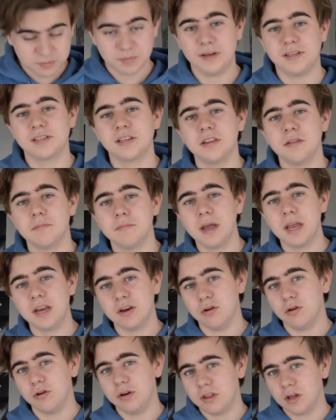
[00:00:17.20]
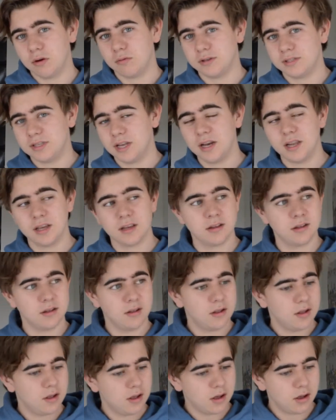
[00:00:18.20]
basically the main hoodie that we're selling,
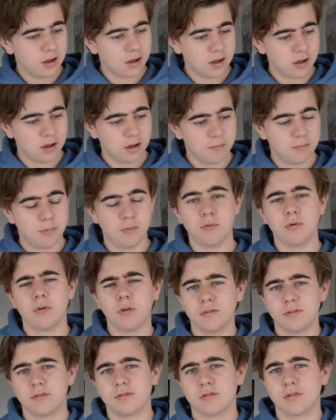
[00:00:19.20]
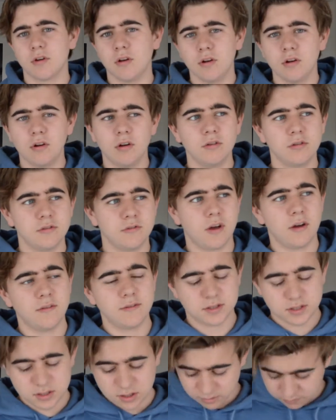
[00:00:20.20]
but we also got loads of other
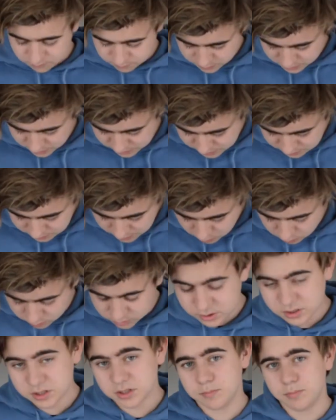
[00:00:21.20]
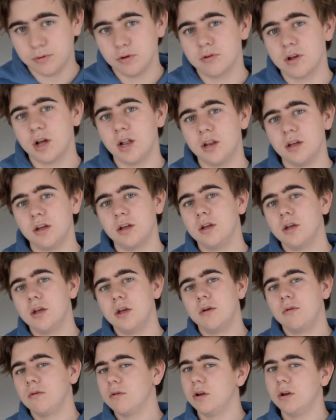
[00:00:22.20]
stuff. But this is the main one. This is blue color.
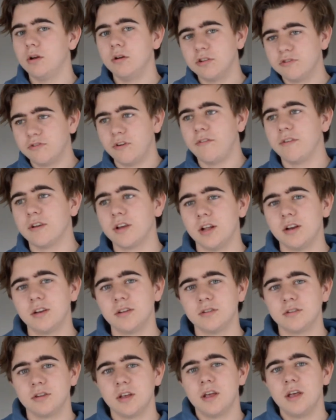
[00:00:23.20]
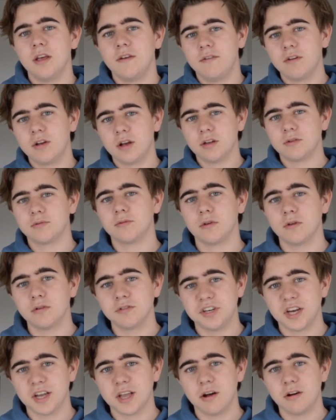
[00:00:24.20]
We've got loads of other colors. If you guys want to go
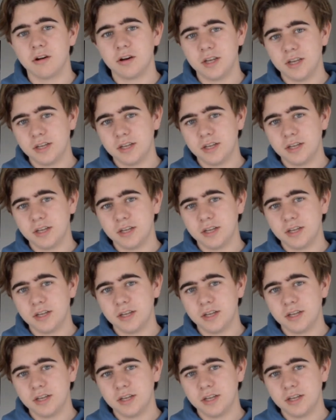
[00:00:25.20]
check out our